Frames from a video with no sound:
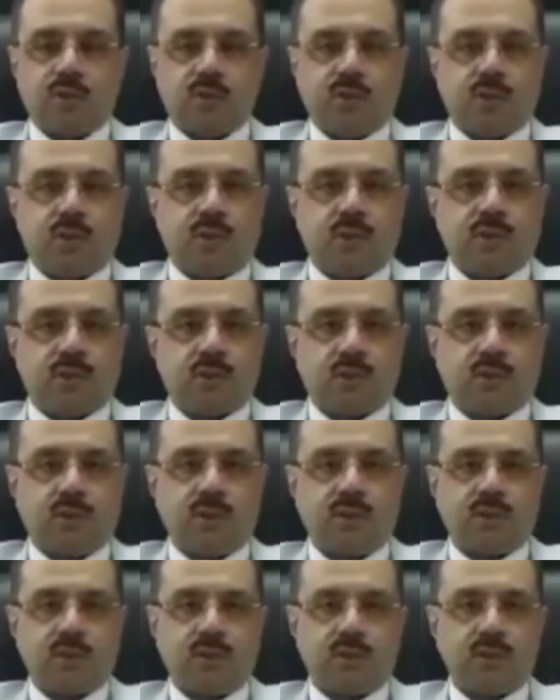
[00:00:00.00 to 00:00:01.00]
Satish
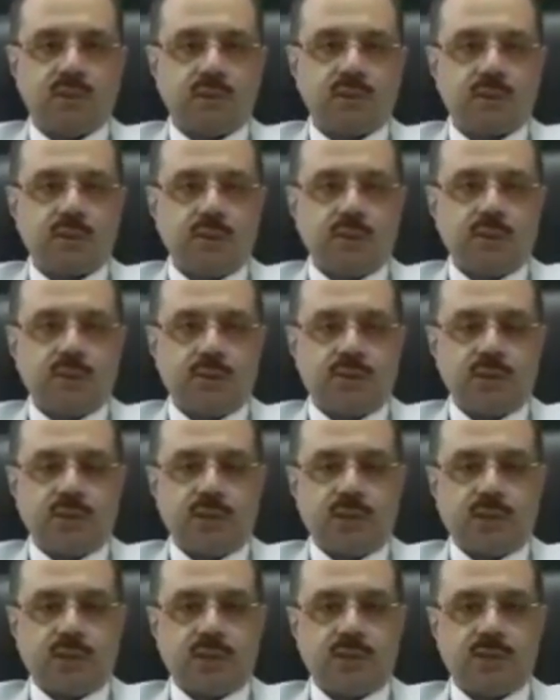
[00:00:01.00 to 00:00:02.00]
Krishnan,
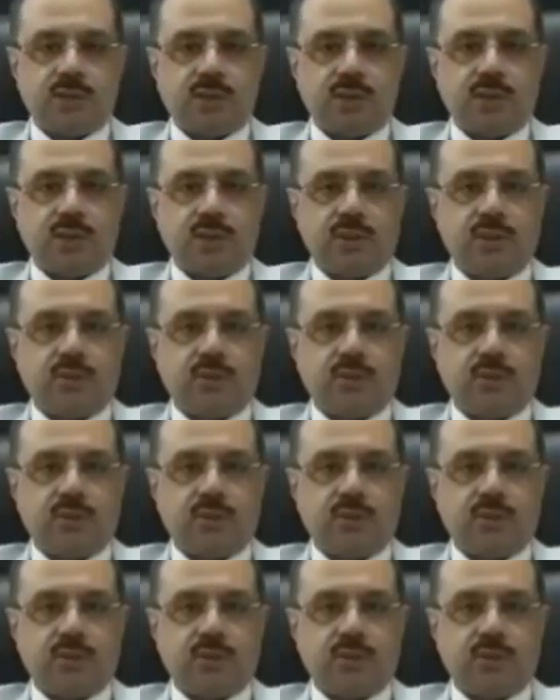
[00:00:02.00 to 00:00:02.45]
Senior Consultant